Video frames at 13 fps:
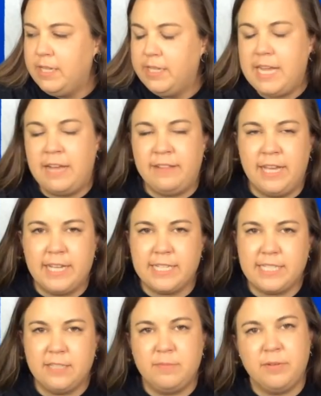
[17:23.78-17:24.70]
Now, like I
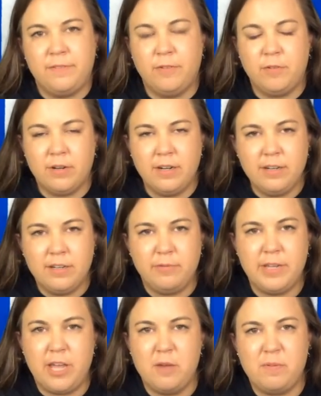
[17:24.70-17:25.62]
said before,
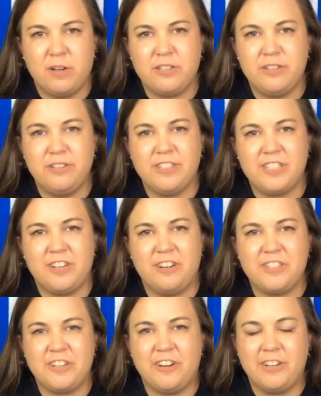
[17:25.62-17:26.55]
we hope our students
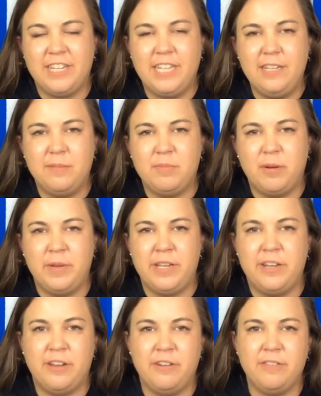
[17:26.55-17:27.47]
aren't tardy, but we
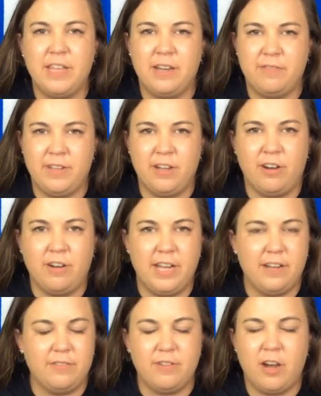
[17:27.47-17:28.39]
know that we all
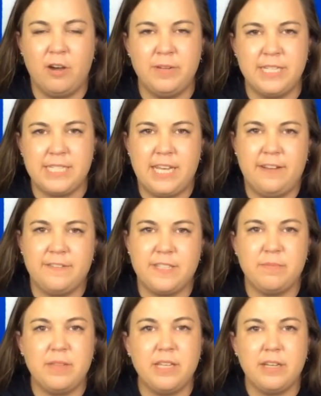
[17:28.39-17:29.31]
always have
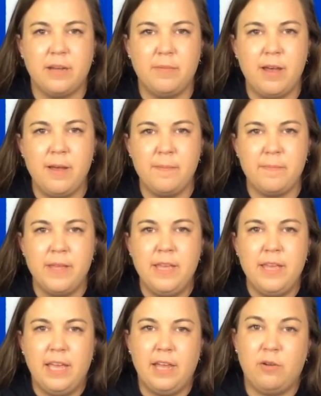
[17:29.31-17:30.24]
something come up,
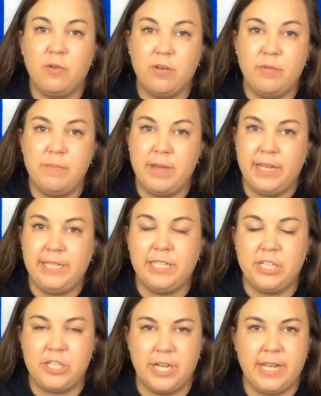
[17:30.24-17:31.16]
or we may need
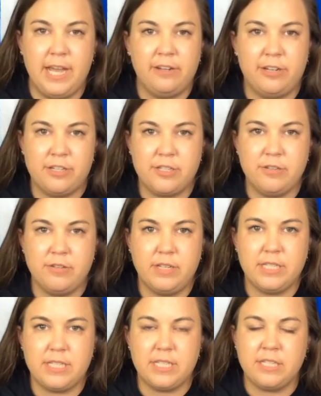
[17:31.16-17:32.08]
to check out our
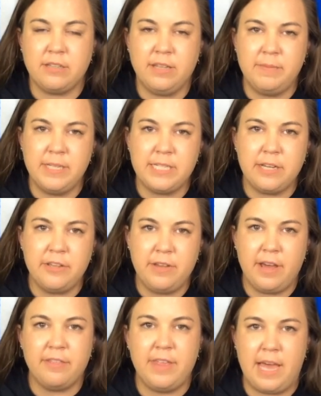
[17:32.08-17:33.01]
students. So let me tell you
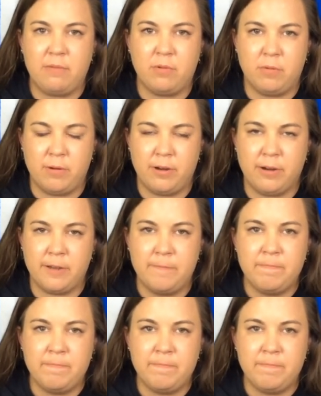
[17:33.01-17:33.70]
how that will work.